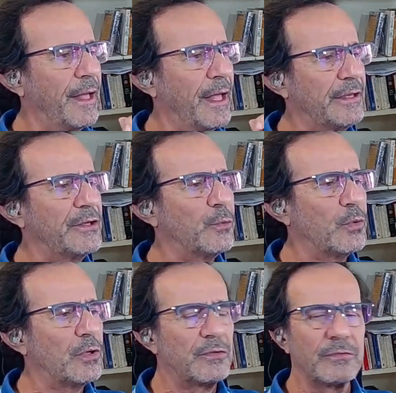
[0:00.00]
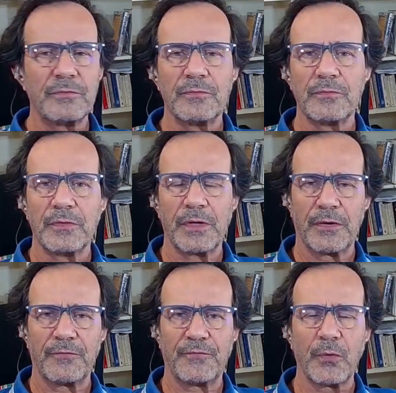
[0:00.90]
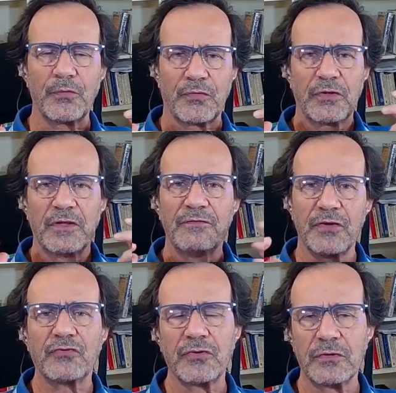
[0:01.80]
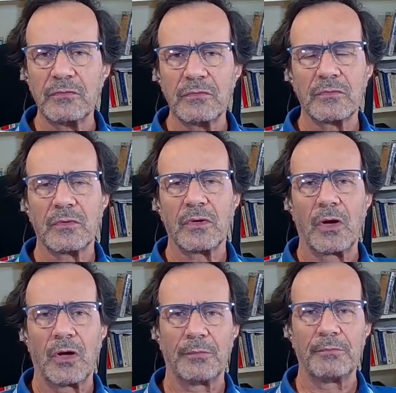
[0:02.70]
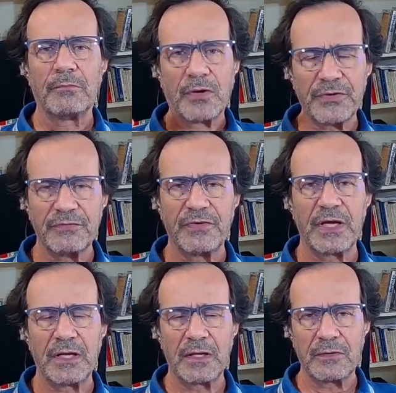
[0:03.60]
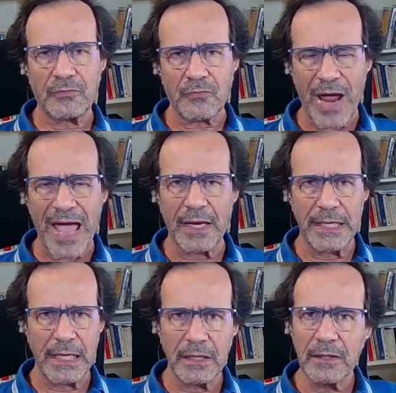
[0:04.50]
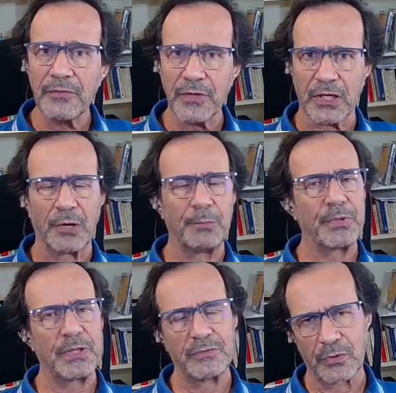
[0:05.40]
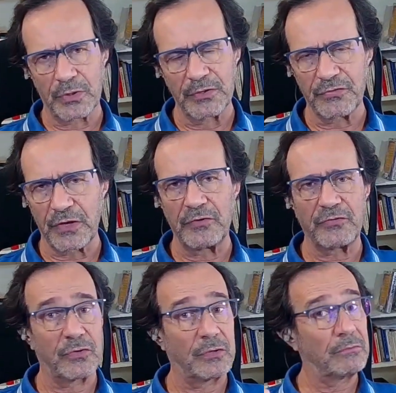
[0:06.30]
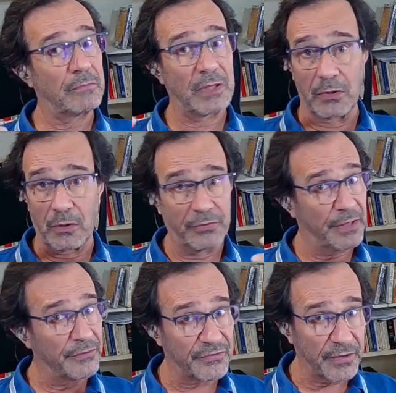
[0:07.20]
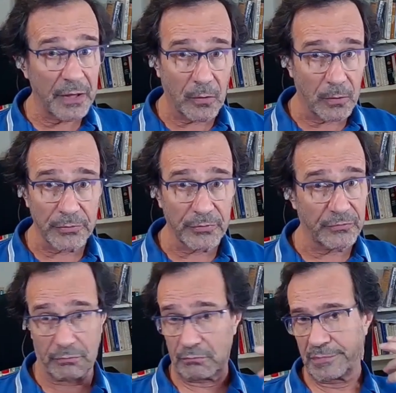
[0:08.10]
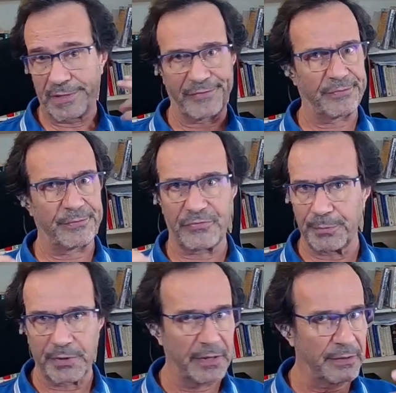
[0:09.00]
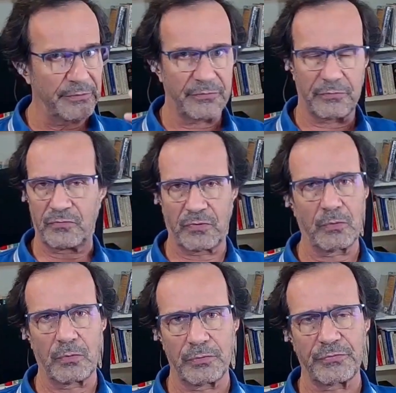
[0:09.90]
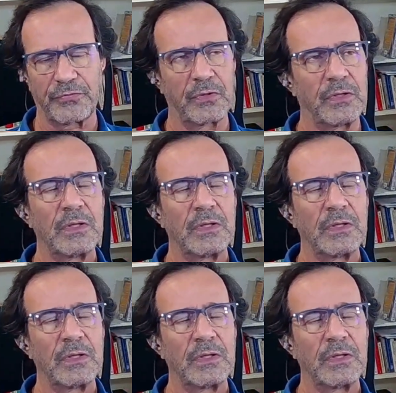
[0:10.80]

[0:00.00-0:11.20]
A leader will focus on the vision, on motivating, rallying the company and the organization and all the other stakeholders, customers, suppliers, shareholders,